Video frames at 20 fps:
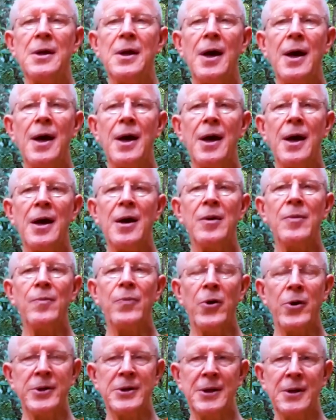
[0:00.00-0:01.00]

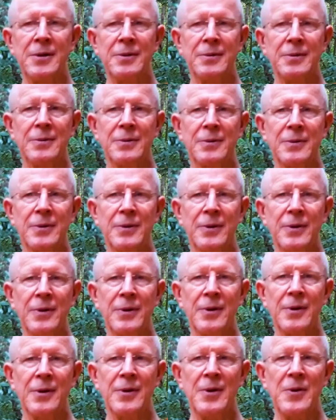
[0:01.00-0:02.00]
body,
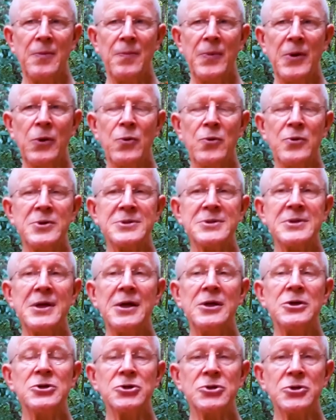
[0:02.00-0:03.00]
because
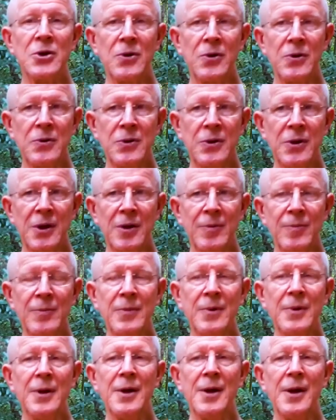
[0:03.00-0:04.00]
he showed
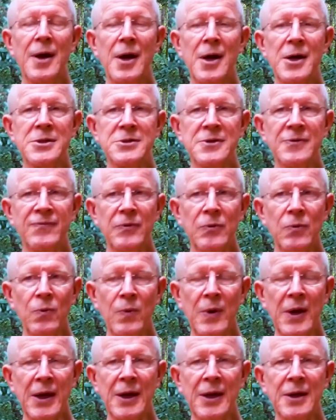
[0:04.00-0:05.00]
them a different
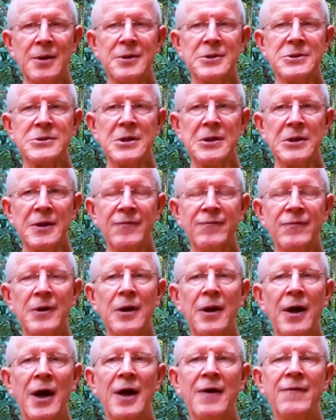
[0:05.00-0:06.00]
way to live the
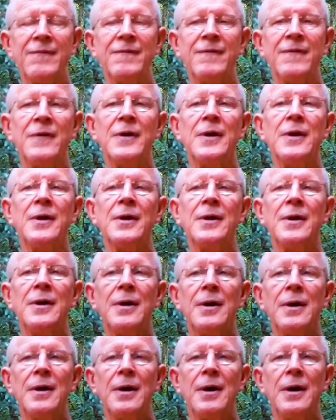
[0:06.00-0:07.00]
life
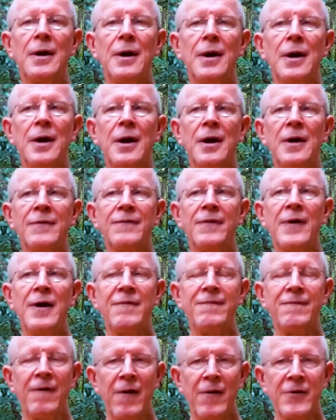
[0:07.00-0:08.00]
of a
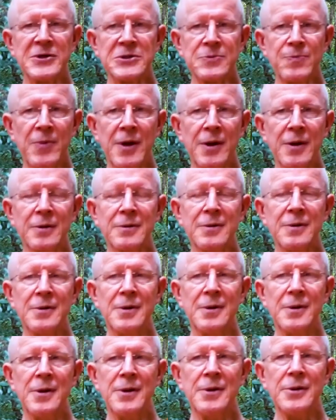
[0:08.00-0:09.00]
forest monk
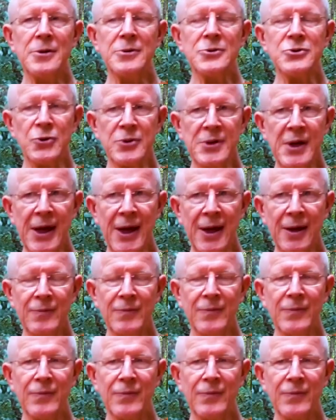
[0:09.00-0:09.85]
today.